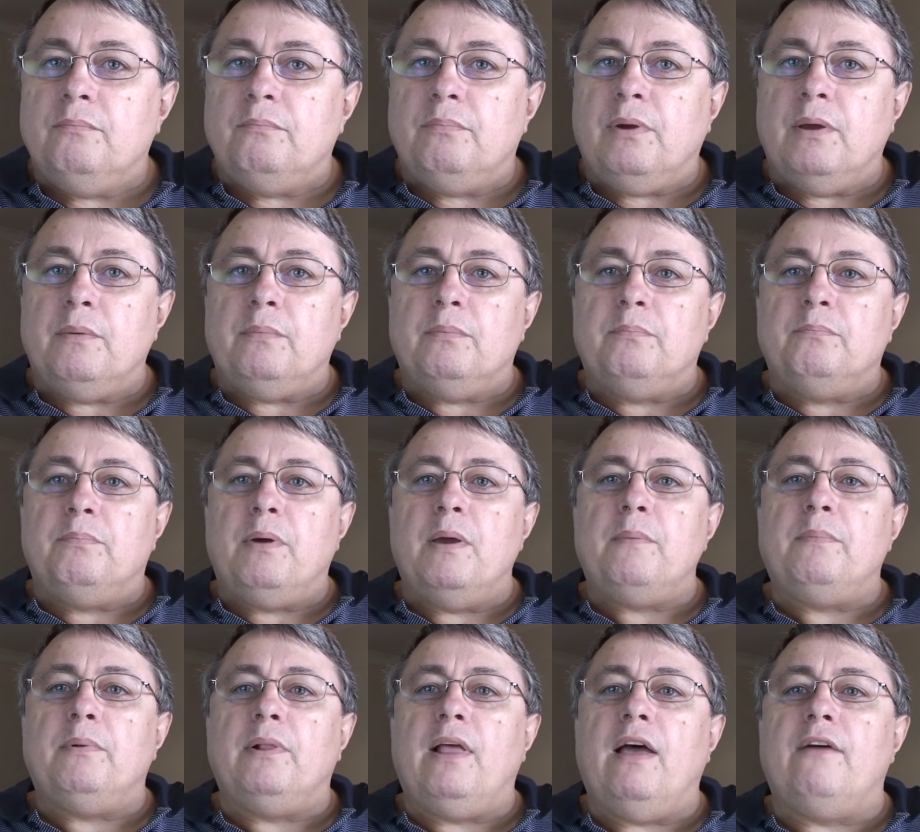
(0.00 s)

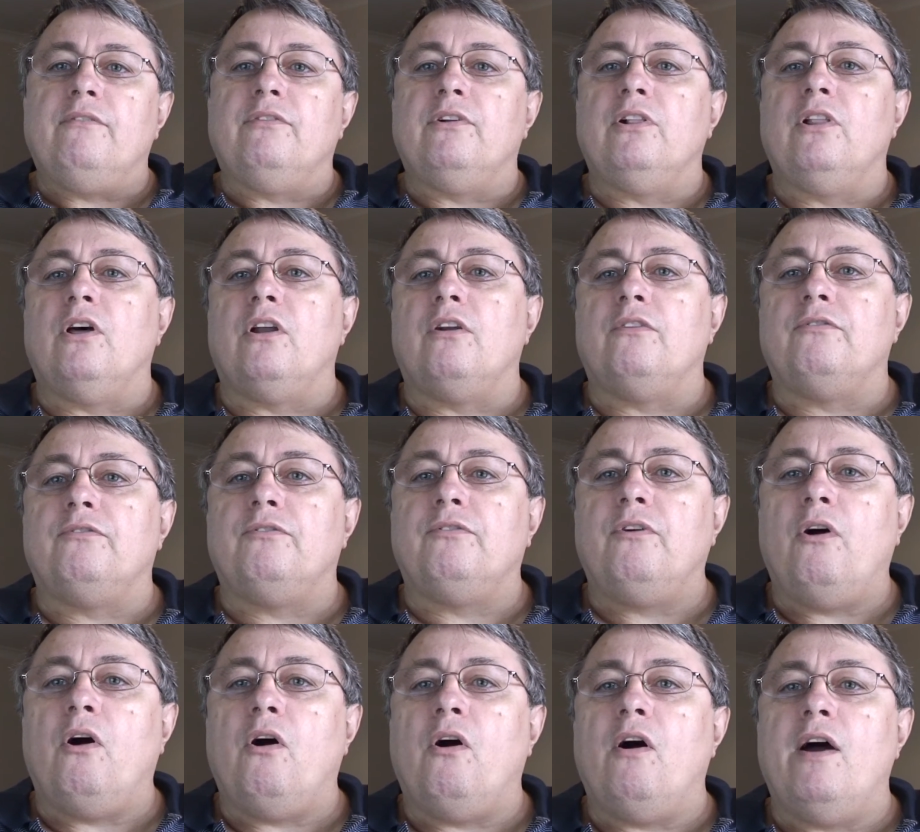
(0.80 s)
people have a lot
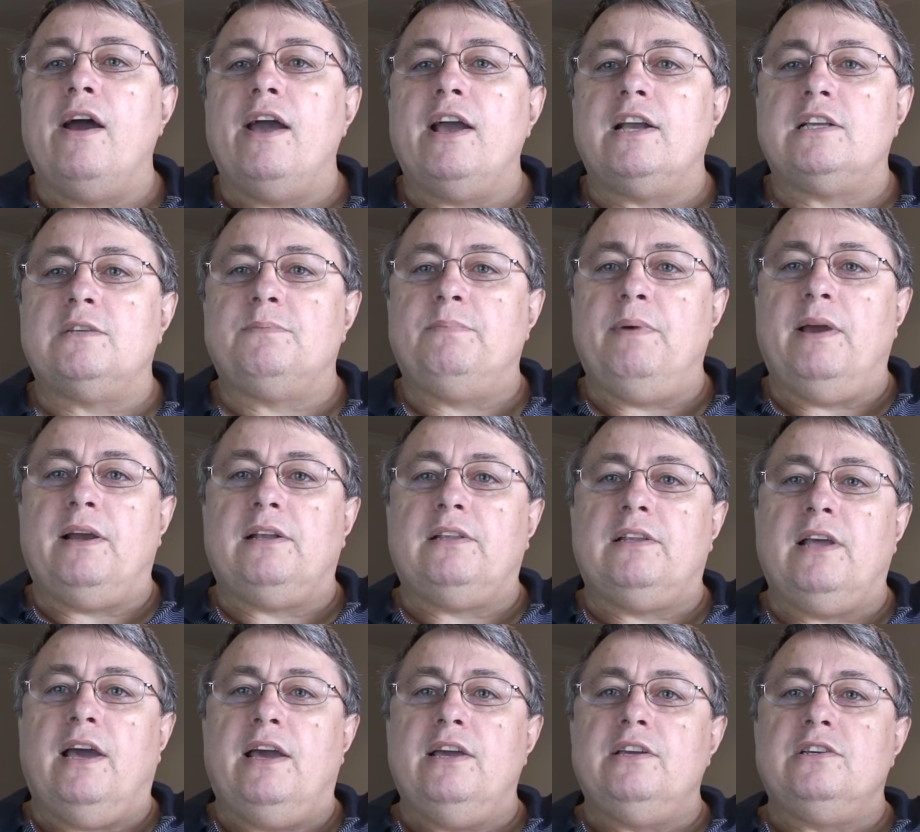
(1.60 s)
of high
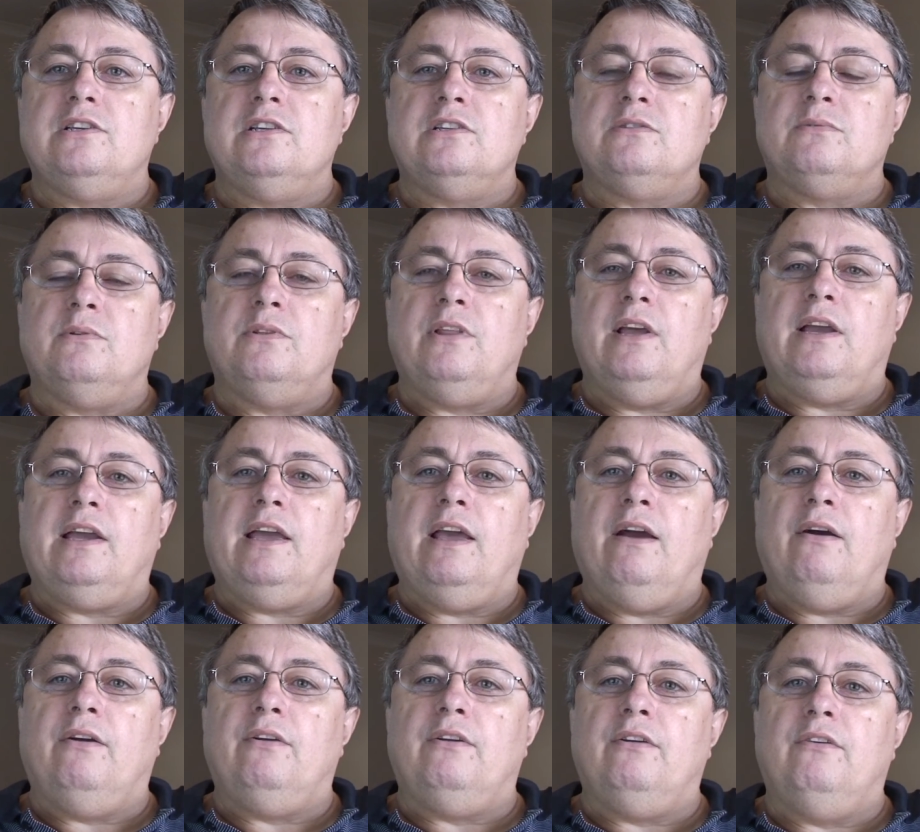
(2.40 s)
expectations when they
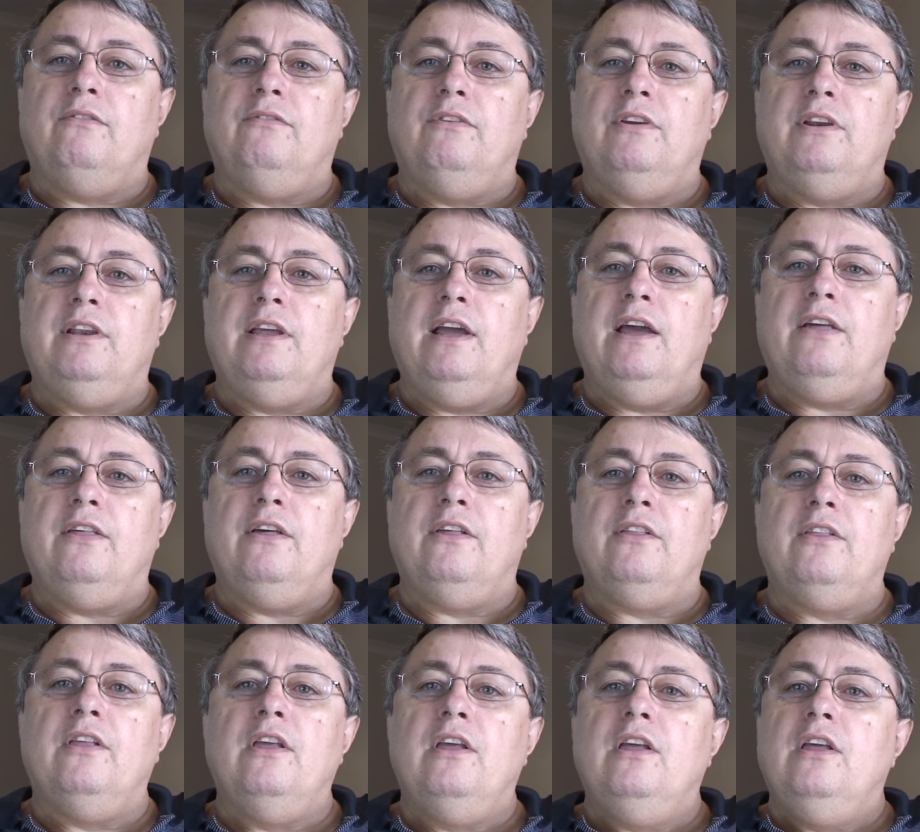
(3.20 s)
go into a video,
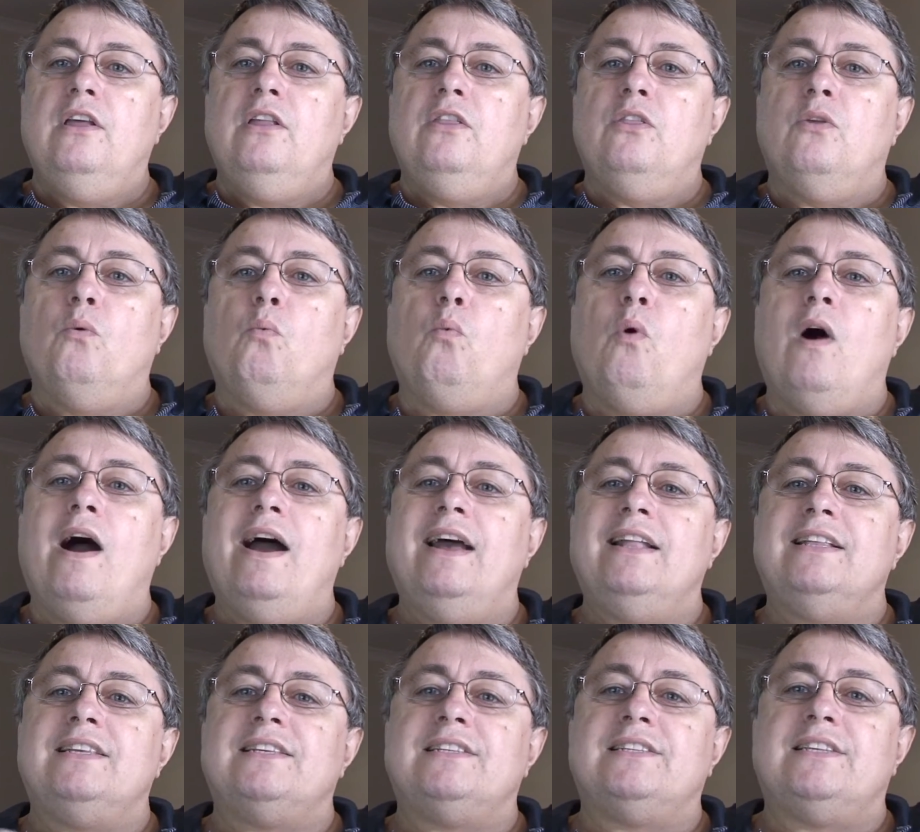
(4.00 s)
that the
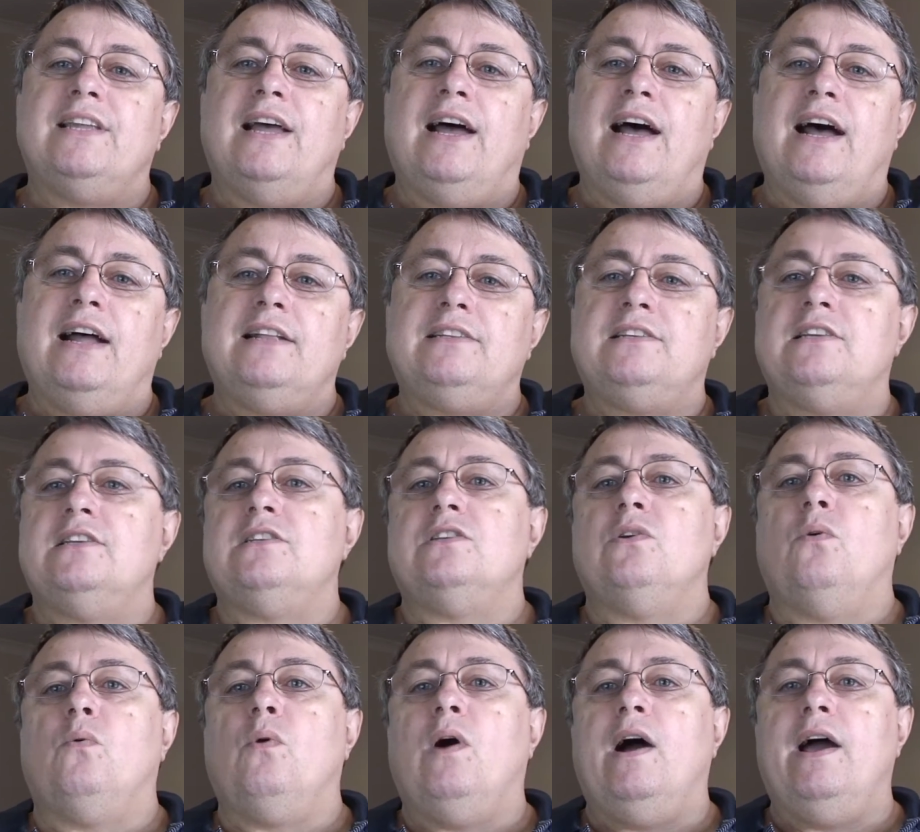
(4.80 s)
way it starts
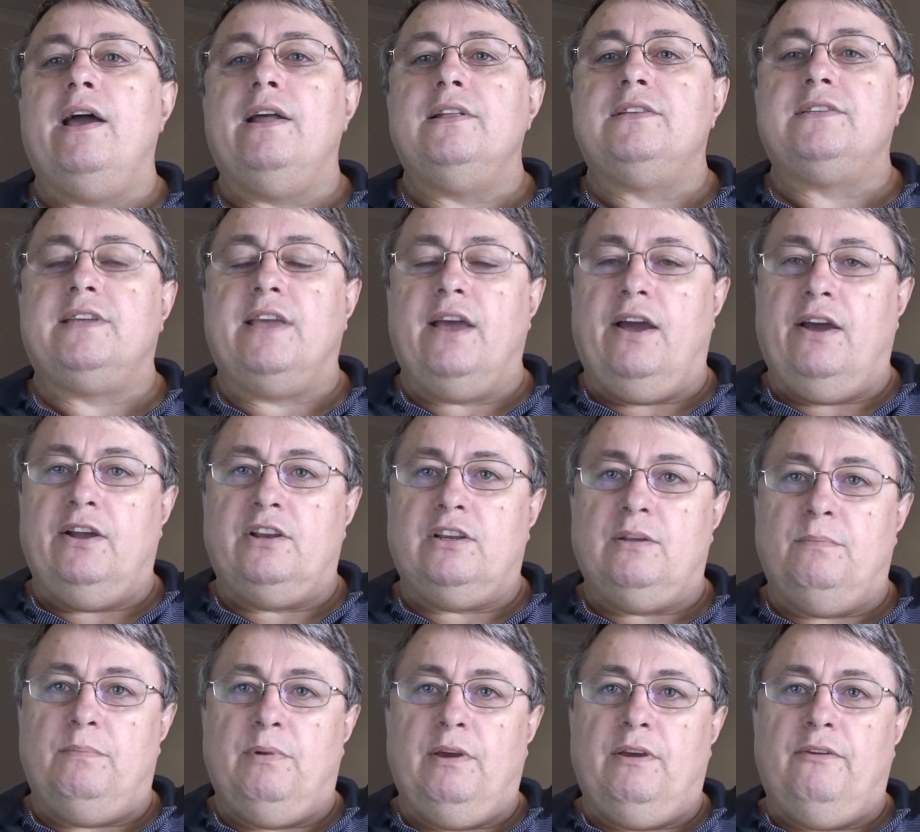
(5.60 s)
is the way it's
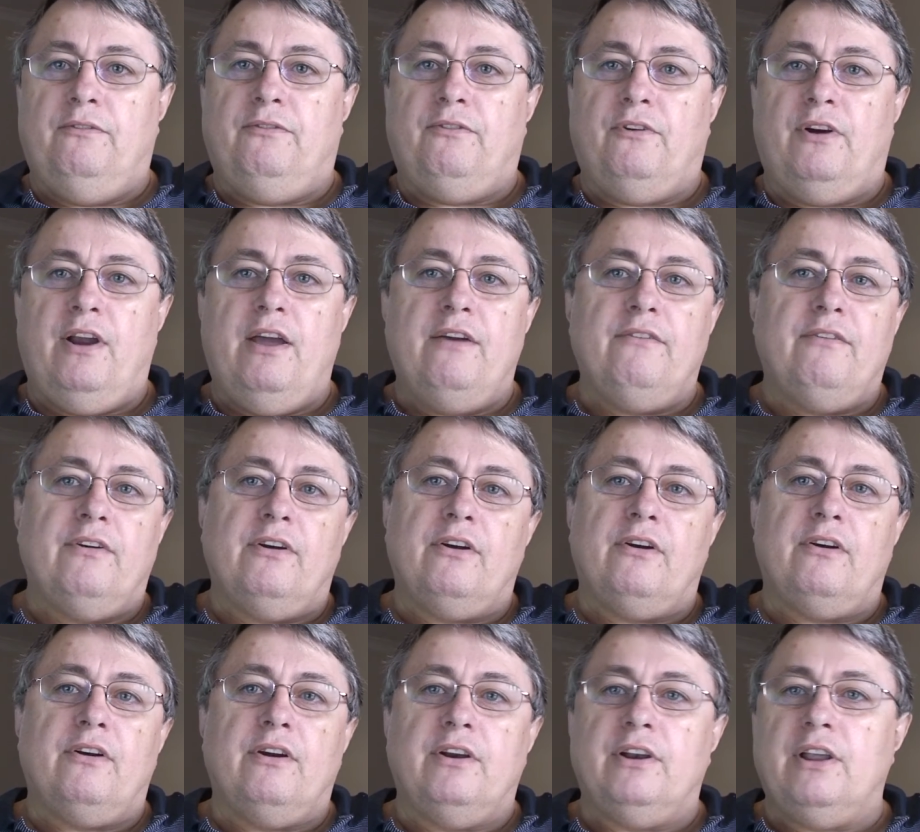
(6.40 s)
going to be
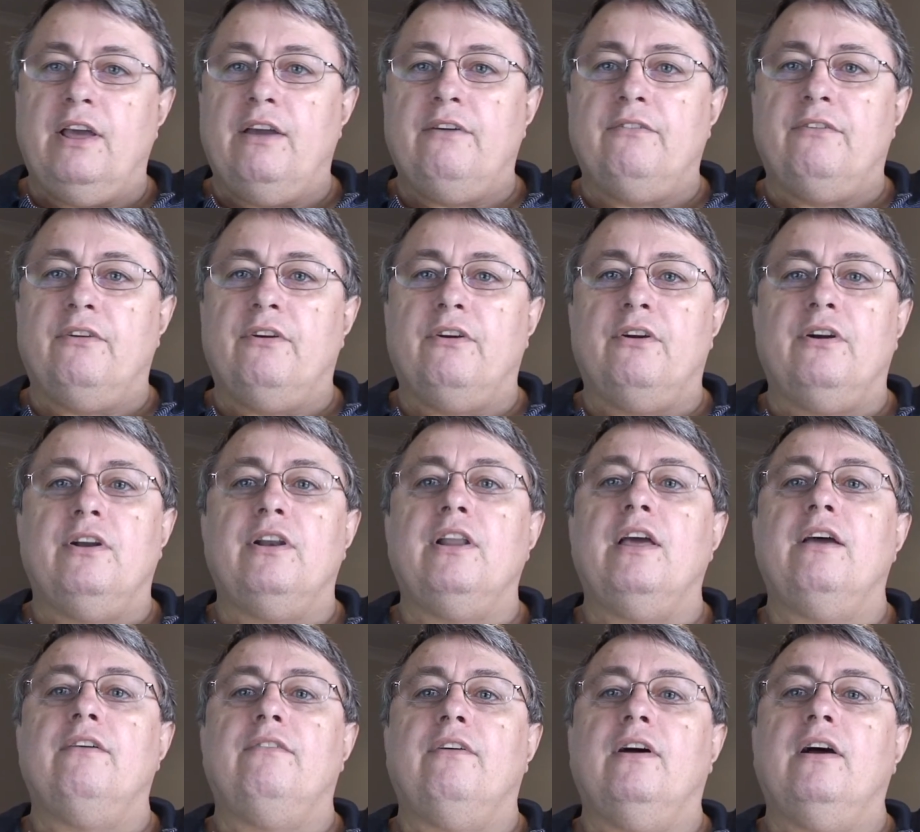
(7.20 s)
forever and ever
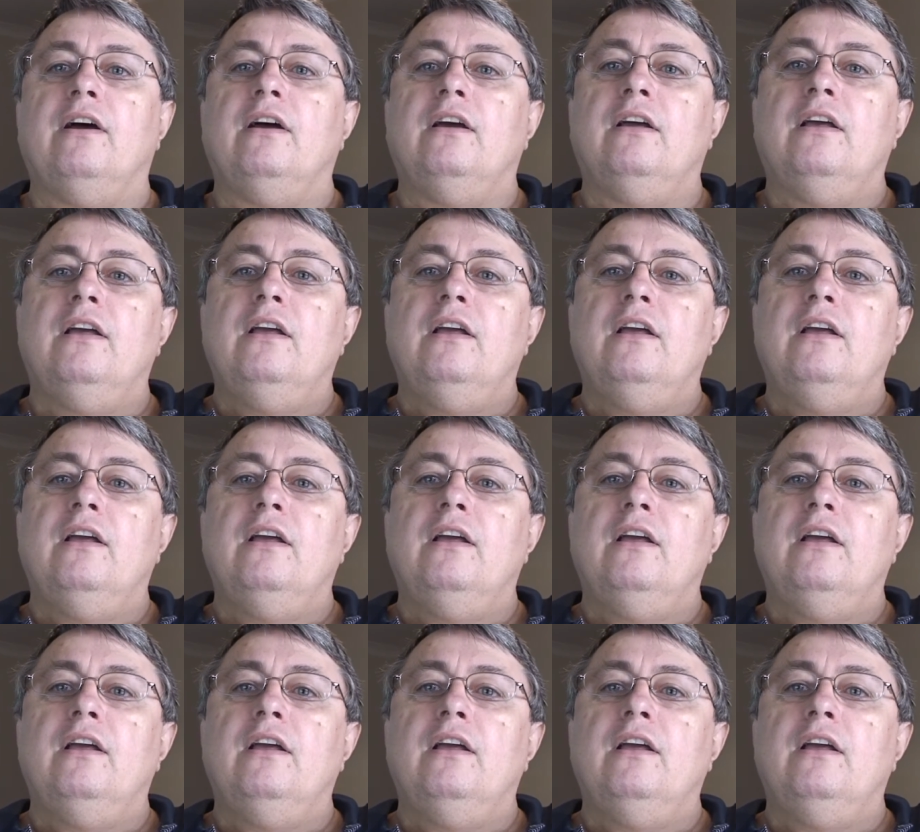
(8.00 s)
and ever.